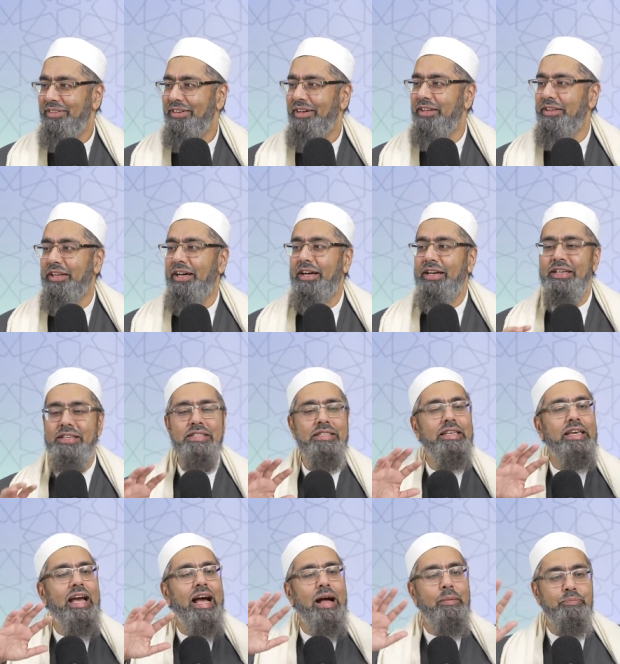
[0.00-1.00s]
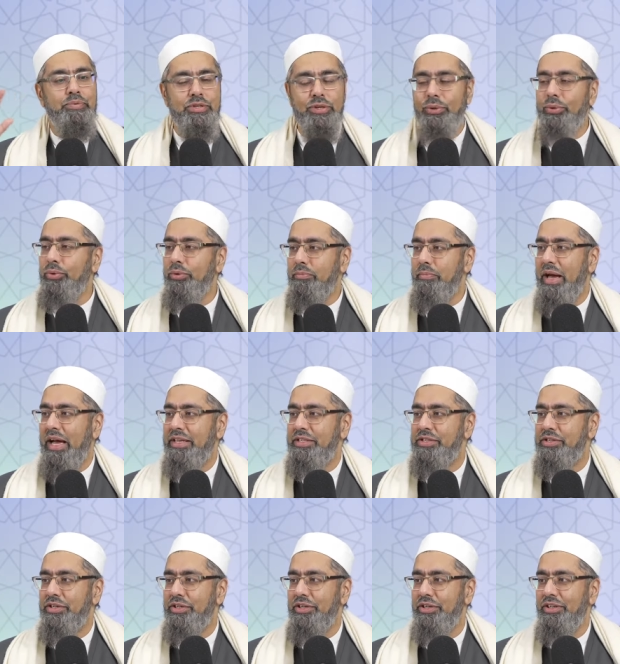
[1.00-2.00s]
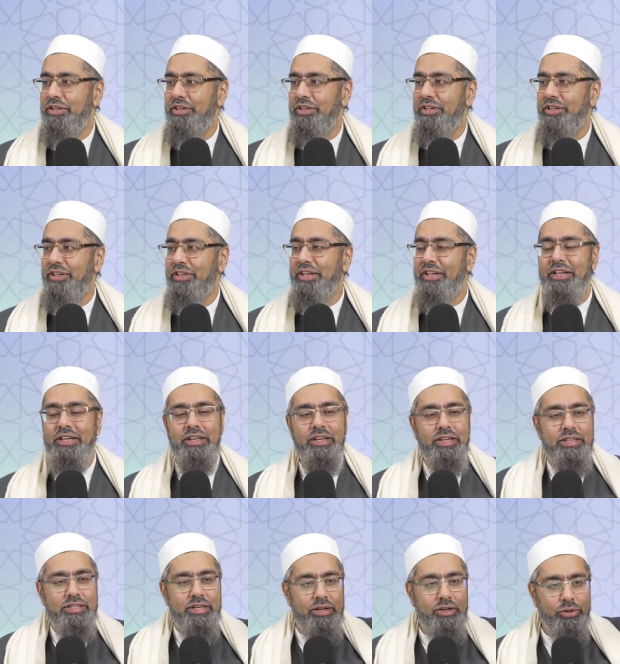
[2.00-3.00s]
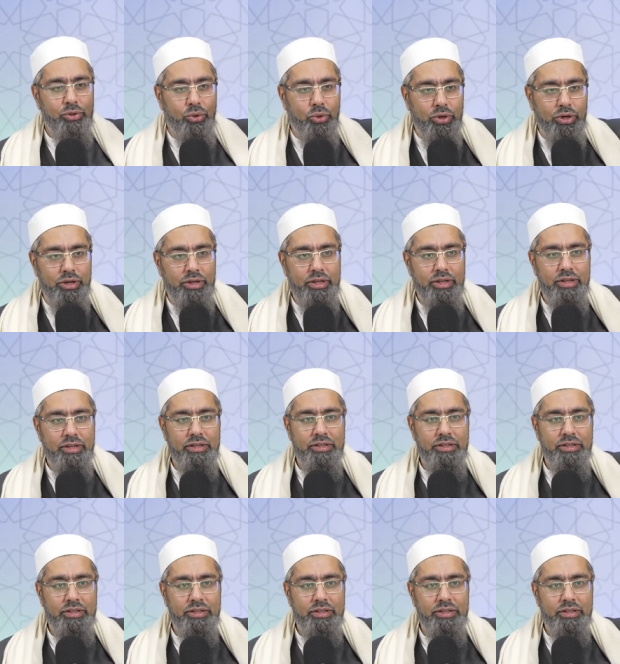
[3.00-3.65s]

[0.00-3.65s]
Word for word: Allah is the absolute master. He is our Lord.